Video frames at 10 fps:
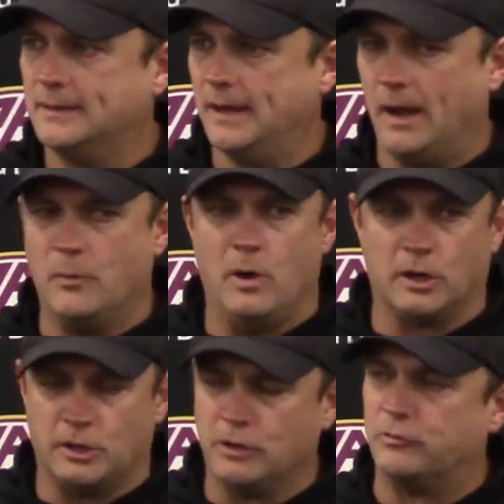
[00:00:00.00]
I
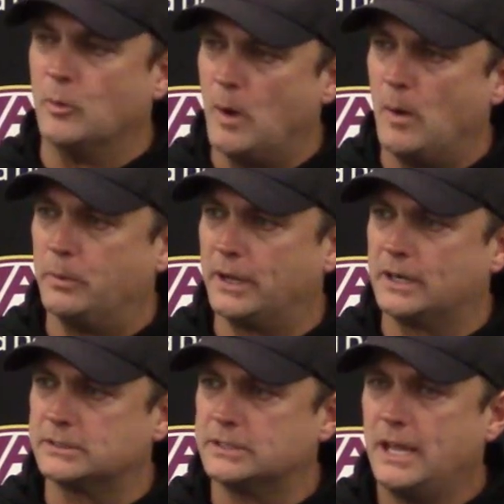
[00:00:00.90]
want good football
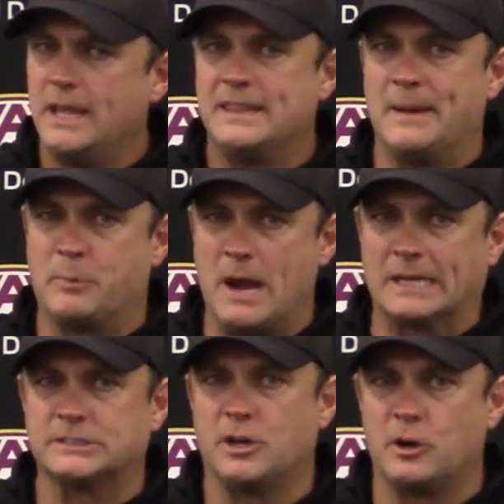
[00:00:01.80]
players that
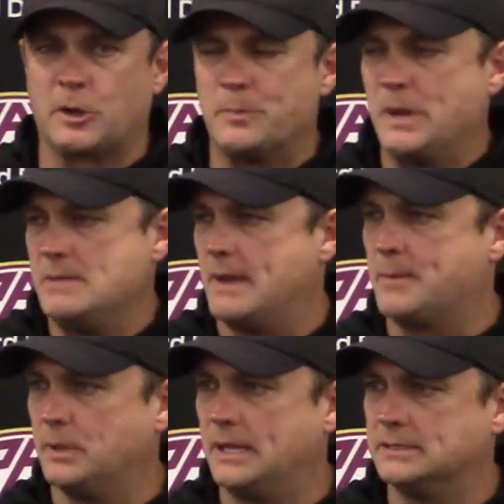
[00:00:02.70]
practice hard, compete, and
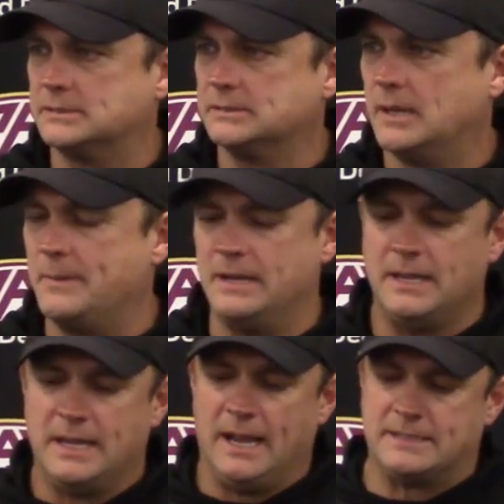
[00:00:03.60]
make plays. I mean,
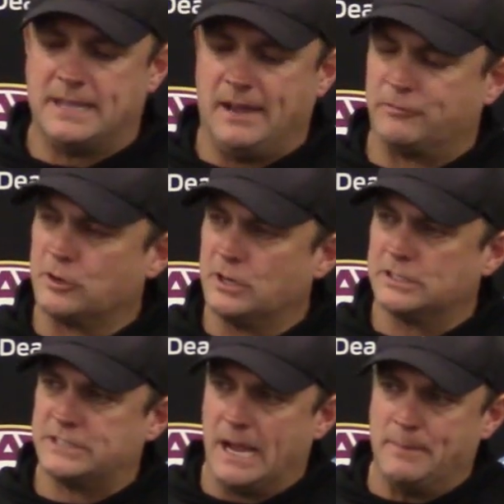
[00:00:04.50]
it's effort,
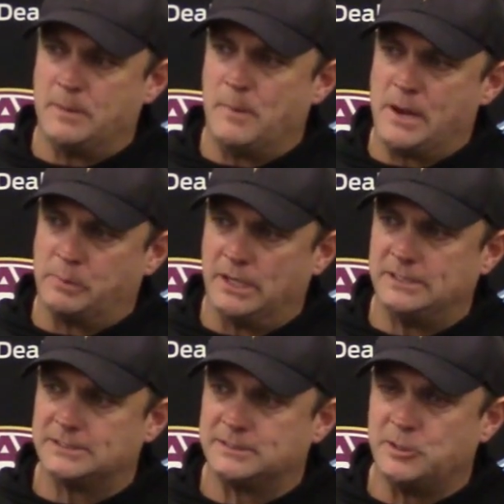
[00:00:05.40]
assignment, and make
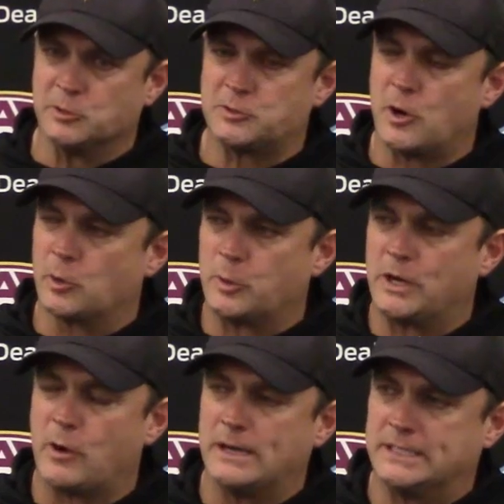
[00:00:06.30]
plays. Those are our
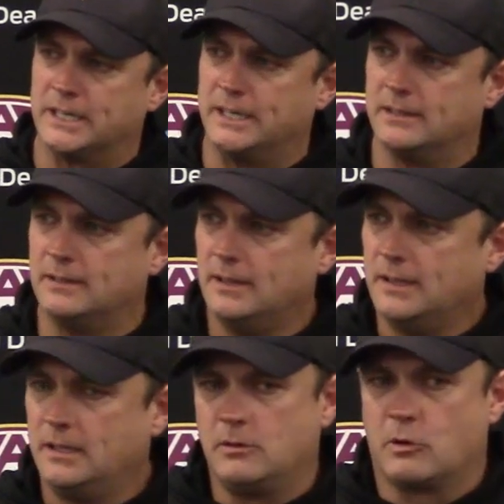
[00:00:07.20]
three criteria
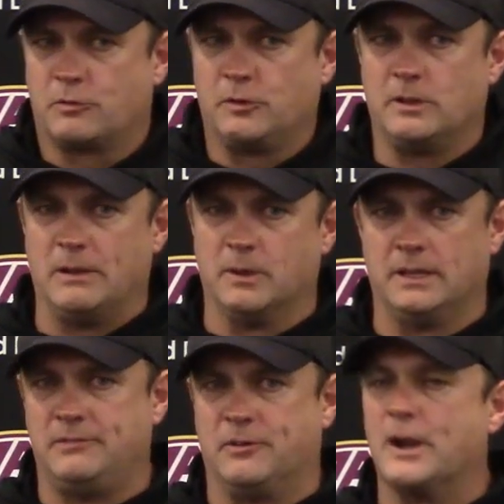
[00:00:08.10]
in order for that
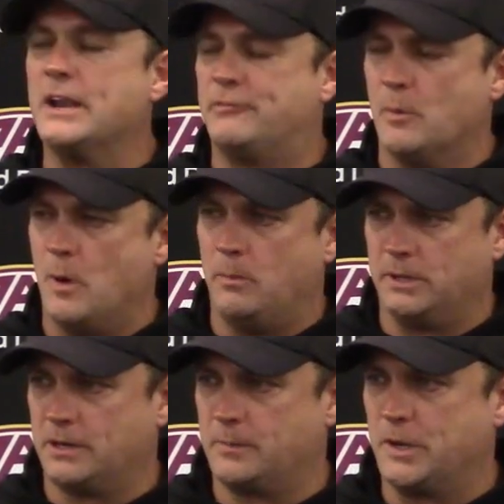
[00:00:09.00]
really for any football
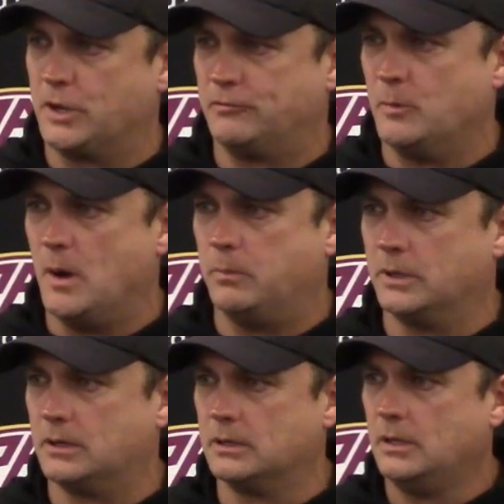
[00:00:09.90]
player to be a good football
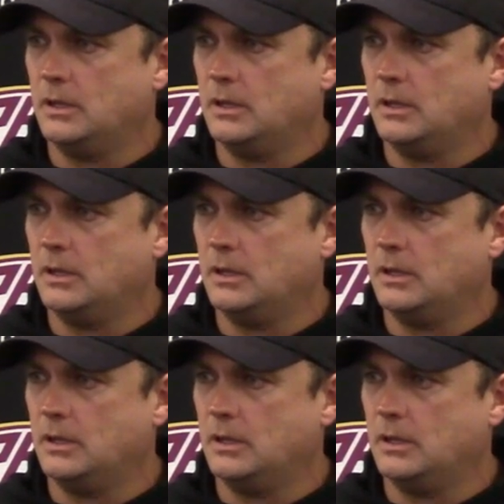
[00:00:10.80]
player.